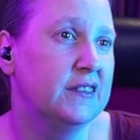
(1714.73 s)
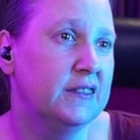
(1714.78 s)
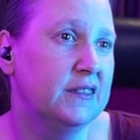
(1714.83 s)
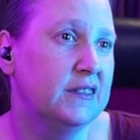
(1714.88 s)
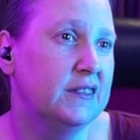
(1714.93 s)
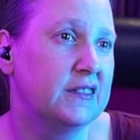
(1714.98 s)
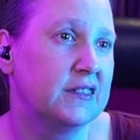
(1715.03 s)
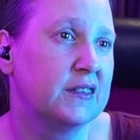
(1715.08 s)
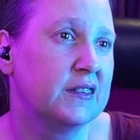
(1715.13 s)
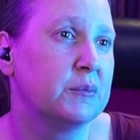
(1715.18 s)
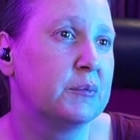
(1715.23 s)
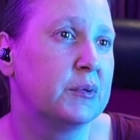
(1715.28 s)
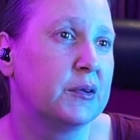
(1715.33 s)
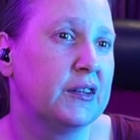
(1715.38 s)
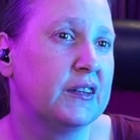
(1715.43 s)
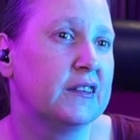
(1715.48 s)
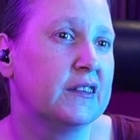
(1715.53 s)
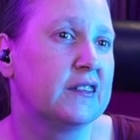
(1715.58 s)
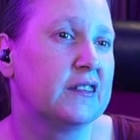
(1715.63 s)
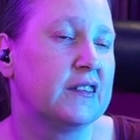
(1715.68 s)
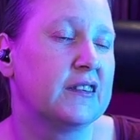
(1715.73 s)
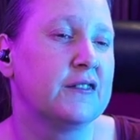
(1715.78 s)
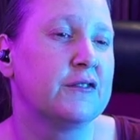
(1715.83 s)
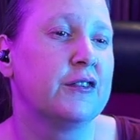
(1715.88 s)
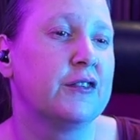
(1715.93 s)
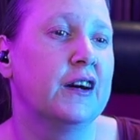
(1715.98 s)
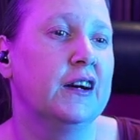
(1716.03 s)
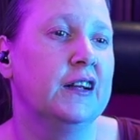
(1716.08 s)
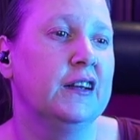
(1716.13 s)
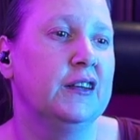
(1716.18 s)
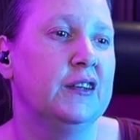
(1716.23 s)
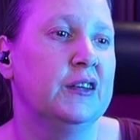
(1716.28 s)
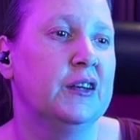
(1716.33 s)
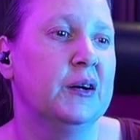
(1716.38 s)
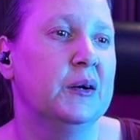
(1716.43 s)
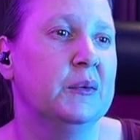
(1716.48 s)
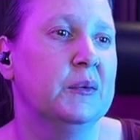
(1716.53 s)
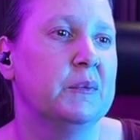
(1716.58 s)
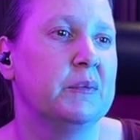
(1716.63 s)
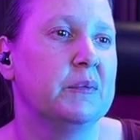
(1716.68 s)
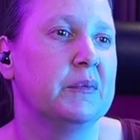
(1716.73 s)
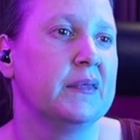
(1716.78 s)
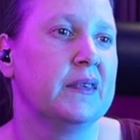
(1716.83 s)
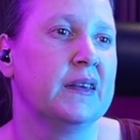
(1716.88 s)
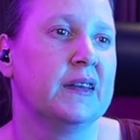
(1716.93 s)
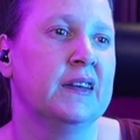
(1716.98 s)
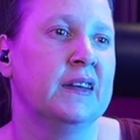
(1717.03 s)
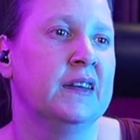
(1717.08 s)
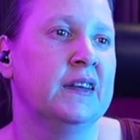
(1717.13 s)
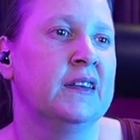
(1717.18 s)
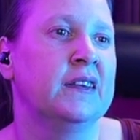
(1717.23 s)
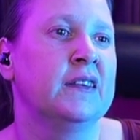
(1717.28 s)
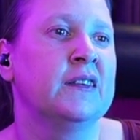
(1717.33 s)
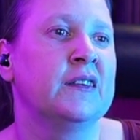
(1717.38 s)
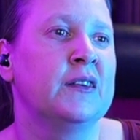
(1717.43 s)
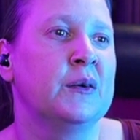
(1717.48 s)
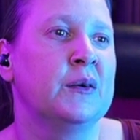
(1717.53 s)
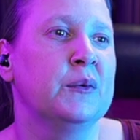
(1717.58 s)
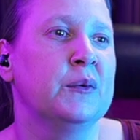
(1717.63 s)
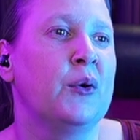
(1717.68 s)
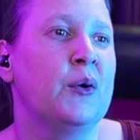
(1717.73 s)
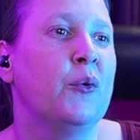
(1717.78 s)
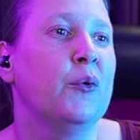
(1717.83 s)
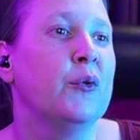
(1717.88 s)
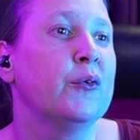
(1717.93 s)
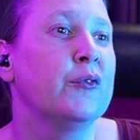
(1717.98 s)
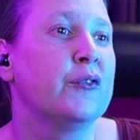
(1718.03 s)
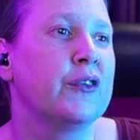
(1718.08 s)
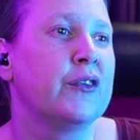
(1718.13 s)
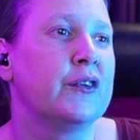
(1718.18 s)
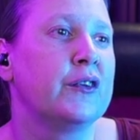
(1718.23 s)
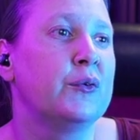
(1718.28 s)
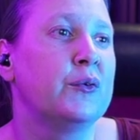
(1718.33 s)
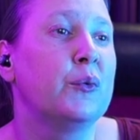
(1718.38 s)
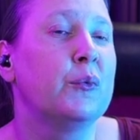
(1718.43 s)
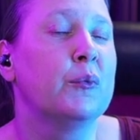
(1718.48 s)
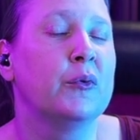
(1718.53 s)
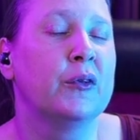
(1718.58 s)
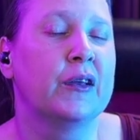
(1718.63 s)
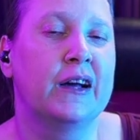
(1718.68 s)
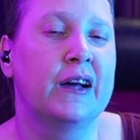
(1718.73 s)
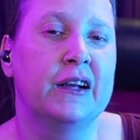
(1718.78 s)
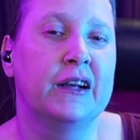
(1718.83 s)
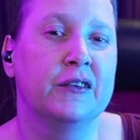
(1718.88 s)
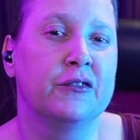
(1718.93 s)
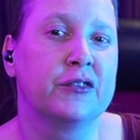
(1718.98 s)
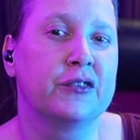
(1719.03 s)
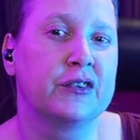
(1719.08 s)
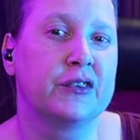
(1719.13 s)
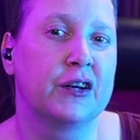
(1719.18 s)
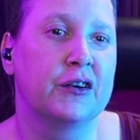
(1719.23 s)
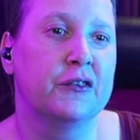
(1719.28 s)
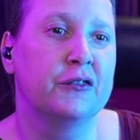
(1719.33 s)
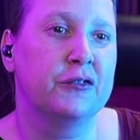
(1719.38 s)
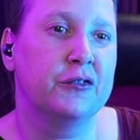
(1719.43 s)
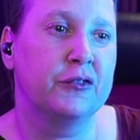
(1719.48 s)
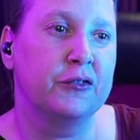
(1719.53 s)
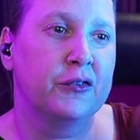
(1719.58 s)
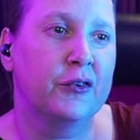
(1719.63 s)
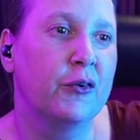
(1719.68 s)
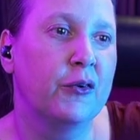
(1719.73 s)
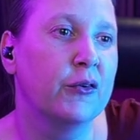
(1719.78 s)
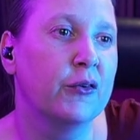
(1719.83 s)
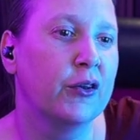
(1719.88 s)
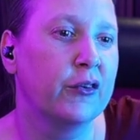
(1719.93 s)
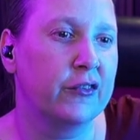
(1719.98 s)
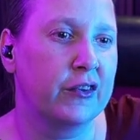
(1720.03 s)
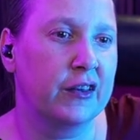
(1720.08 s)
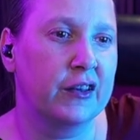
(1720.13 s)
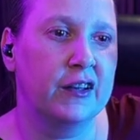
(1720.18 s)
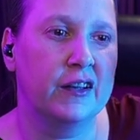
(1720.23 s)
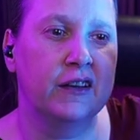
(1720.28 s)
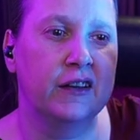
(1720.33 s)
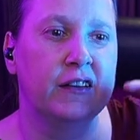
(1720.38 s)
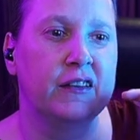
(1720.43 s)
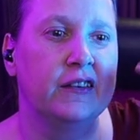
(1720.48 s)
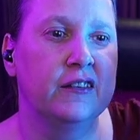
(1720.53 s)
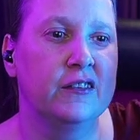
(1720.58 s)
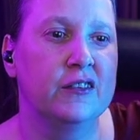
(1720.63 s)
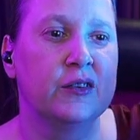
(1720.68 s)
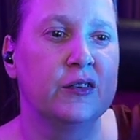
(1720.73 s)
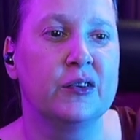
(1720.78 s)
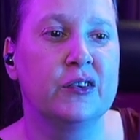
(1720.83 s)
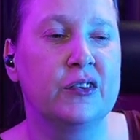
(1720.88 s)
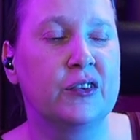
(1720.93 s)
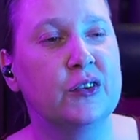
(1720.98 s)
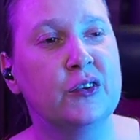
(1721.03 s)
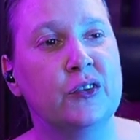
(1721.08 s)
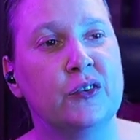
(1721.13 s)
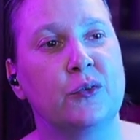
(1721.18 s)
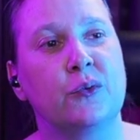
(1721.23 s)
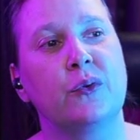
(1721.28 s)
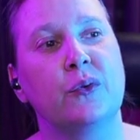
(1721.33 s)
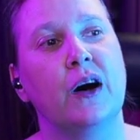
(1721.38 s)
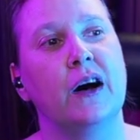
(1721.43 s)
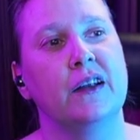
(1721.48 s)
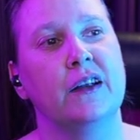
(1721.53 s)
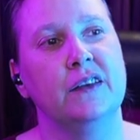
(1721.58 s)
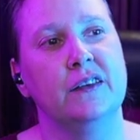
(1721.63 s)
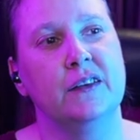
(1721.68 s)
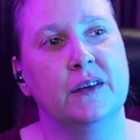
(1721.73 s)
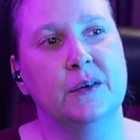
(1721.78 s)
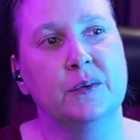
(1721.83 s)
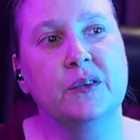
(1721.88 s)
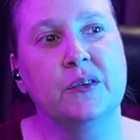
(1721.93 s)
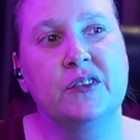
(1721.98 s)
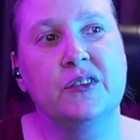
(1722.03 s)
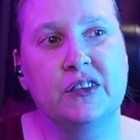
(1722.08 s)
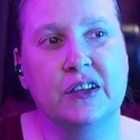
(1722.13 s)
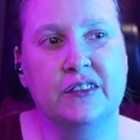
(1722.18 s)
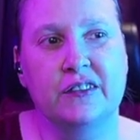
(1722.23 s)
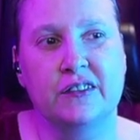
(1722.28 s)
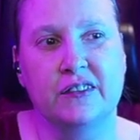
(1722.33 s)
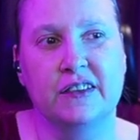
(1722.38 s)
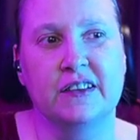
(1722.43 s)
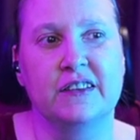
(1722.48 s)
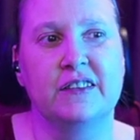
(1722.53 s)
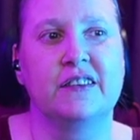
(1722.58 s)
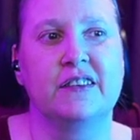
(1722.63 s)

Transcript: just putting this in a file, you know, all of the normal elf stuff, so it couldn't run. It was just this